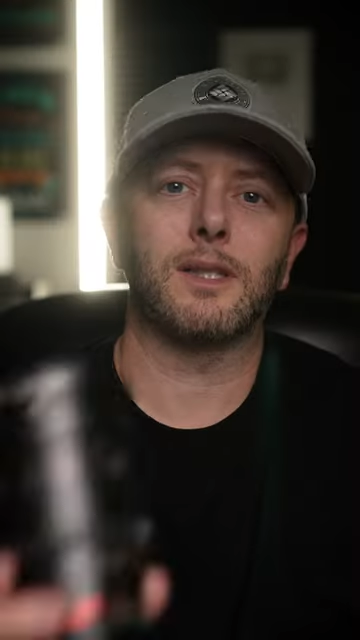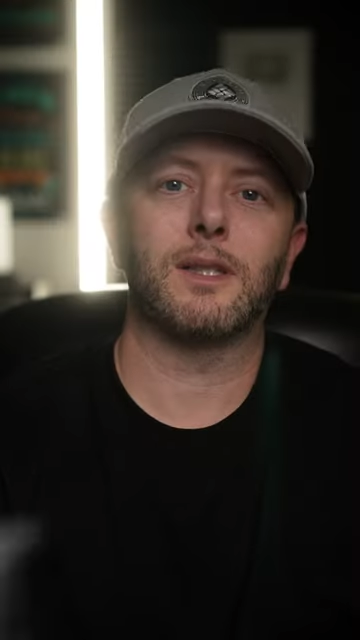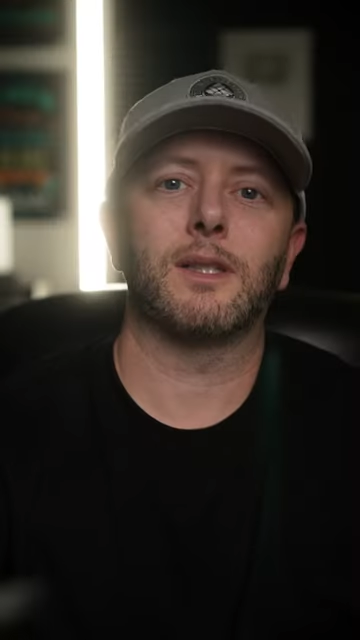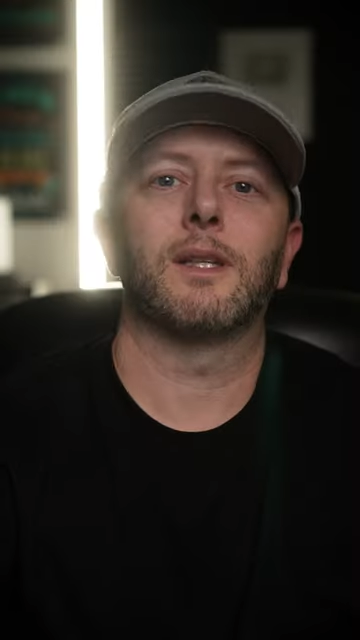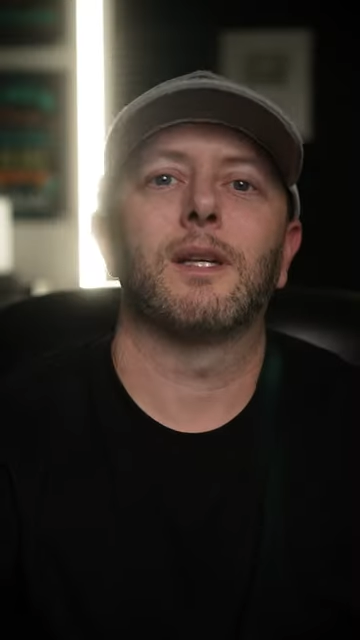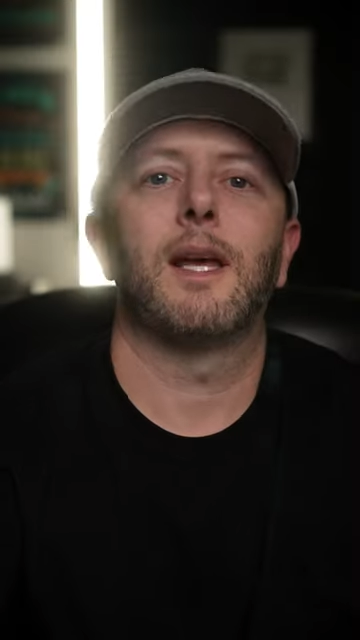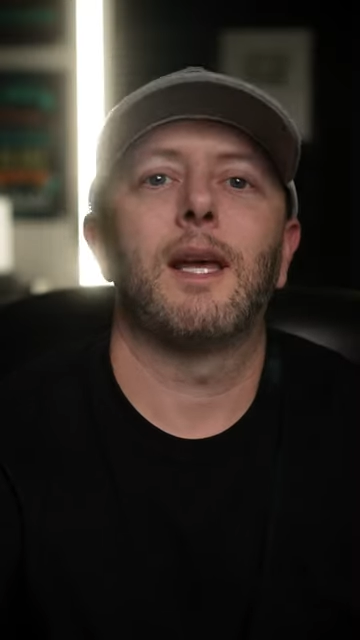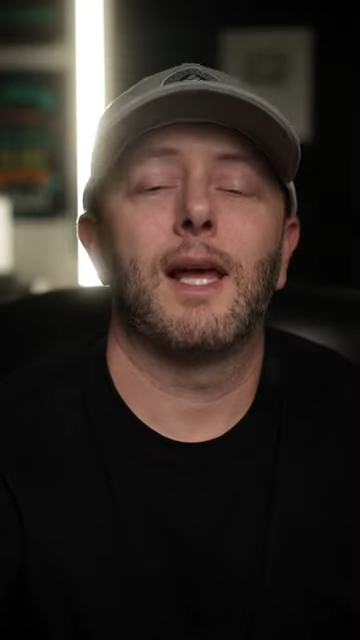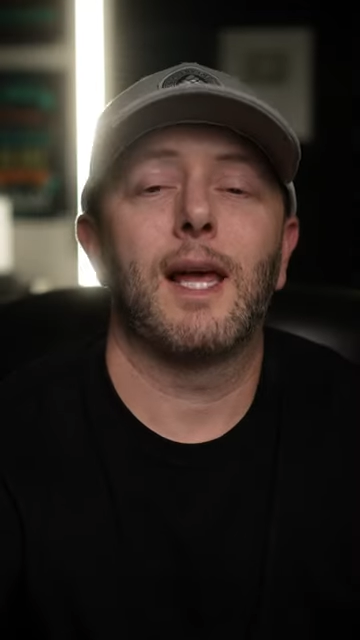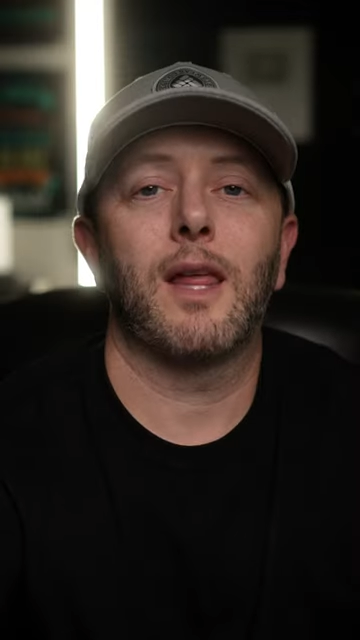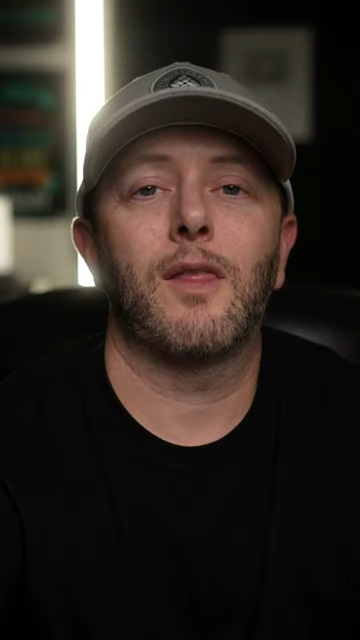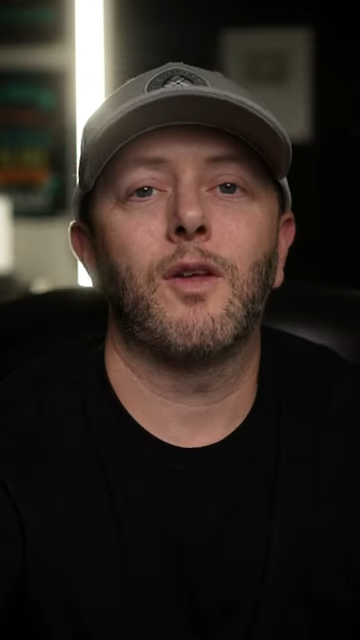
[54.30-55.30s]
it.
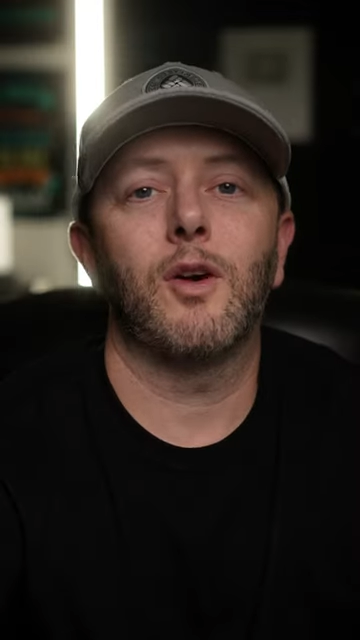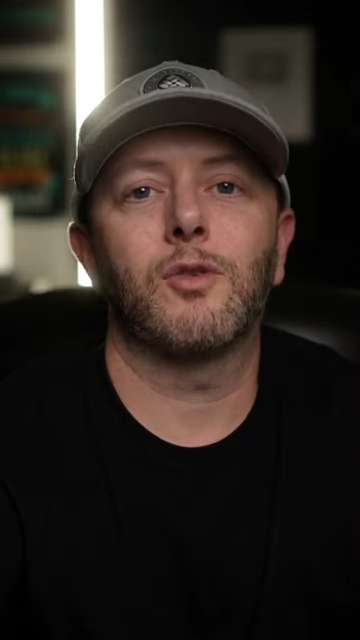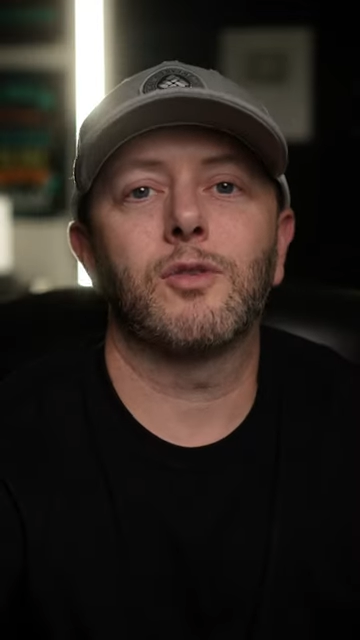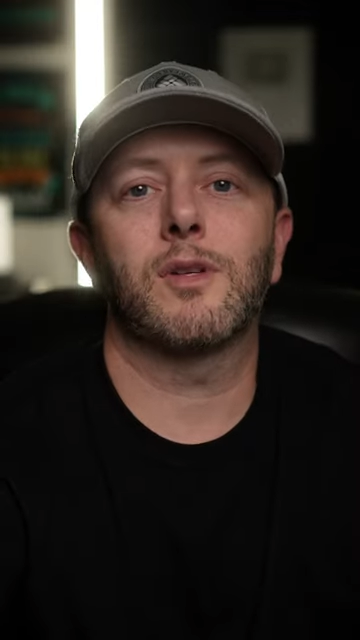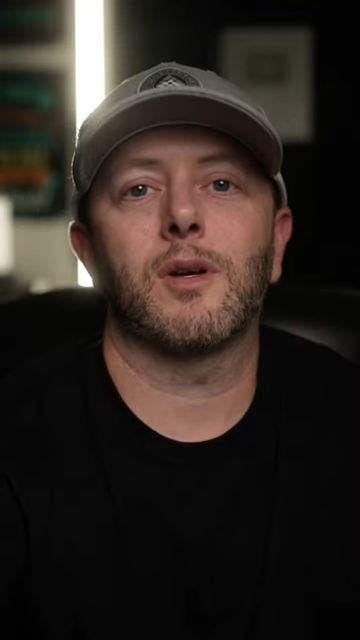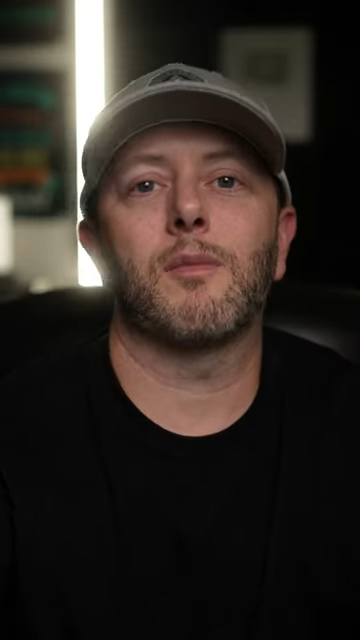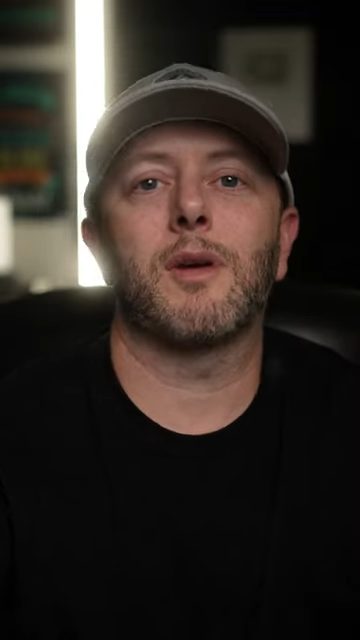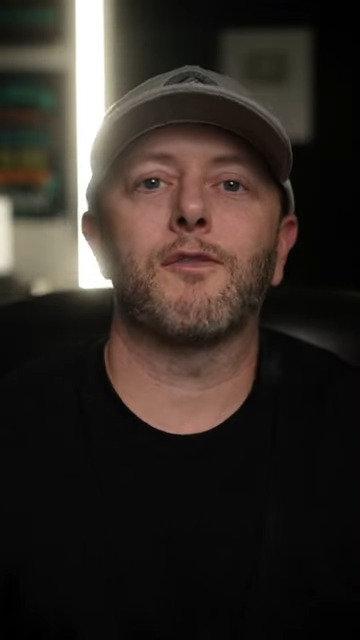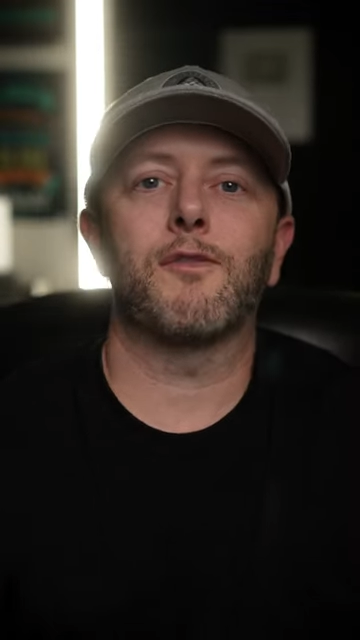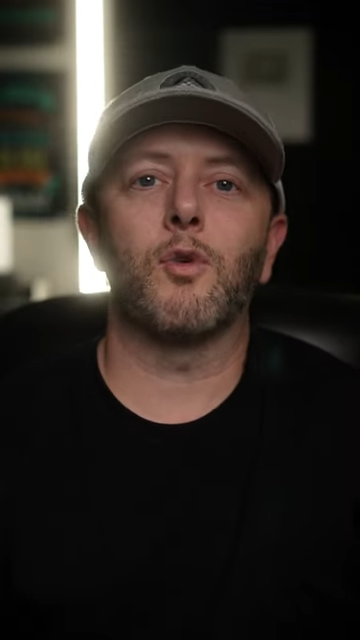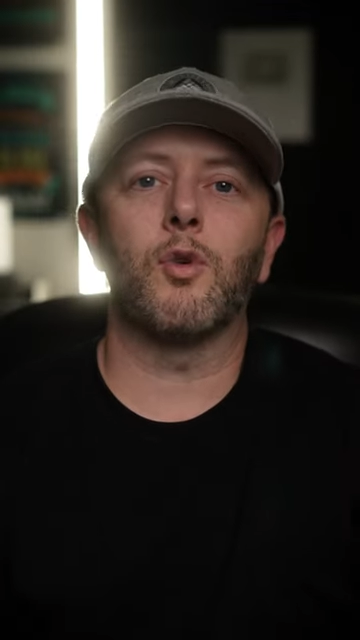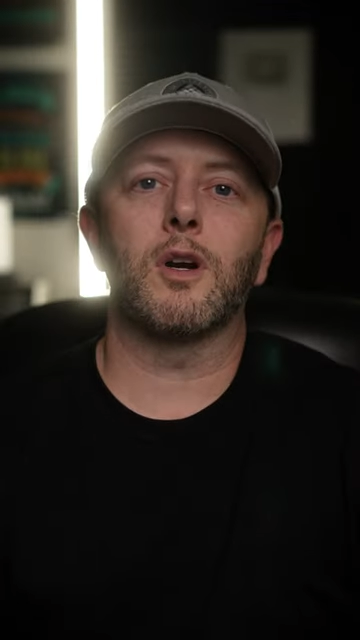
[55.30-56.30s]
And those are my
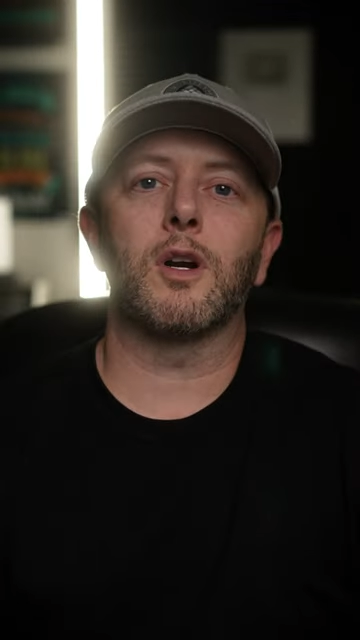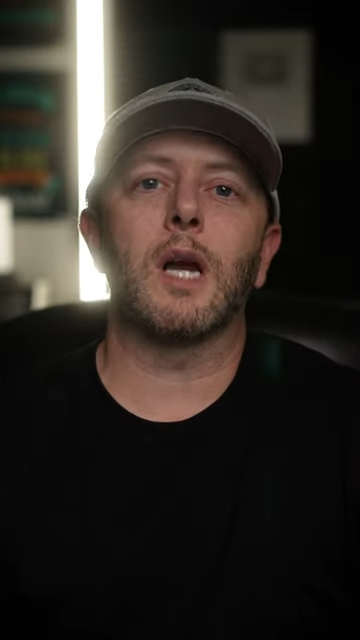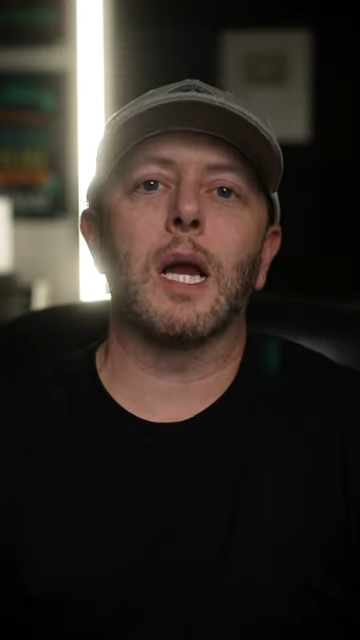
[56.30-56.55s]
four